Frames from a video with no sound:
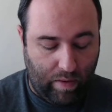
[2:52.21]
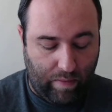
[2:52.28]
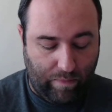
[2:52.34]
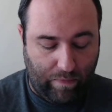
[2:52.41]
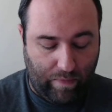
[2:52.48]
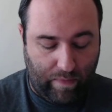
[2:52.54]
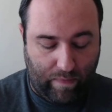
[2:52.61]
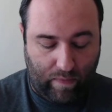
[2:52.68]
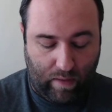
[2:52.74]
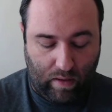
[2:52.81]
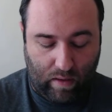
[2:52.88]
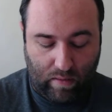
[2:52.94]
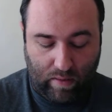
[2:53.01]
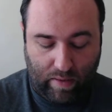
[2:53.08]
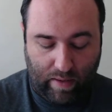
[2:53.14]
and Felicity
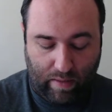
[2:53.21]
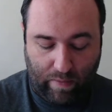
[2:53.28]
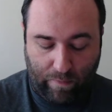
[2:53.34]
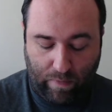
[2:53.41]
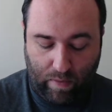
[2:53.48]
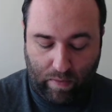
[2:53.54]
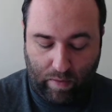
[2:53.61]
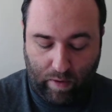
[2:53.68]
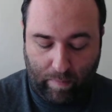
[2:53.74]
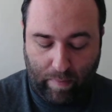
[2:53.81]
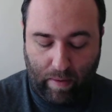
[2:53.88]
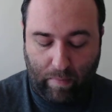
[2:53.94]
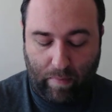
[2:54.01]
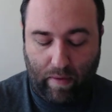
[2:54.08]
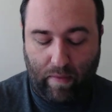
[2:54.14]
are together for a little
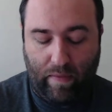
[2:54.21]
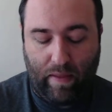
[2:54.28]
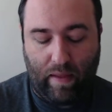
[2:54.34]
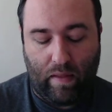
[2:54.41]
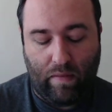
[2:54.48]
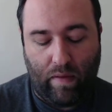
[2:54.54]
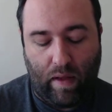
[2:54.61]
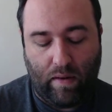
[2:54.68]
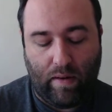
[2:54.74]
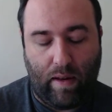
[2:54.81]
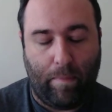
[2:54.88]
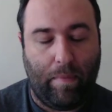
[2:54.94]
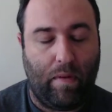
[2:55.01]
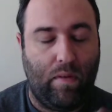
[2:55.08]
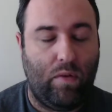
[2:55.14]
bit when they get locked
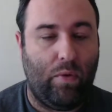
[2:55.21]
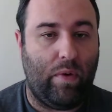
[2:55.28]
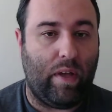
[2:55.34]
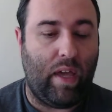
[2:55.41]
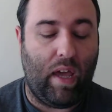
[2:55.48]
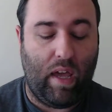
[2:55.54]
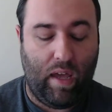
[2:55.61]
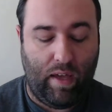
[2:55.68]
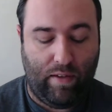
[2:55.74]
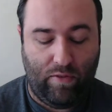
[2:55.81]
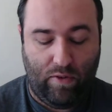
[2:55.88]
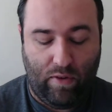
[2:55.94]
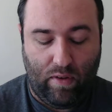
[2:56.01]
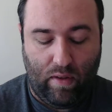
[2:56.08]
up into a cage,